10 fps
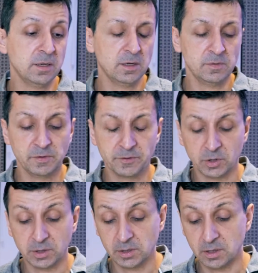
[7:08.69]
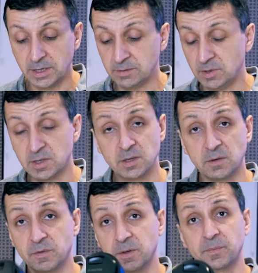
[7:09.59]
If you've got good light, it's
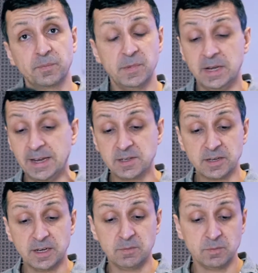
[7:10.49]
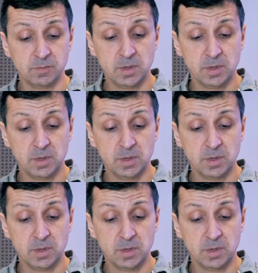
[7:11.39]
good for landscape.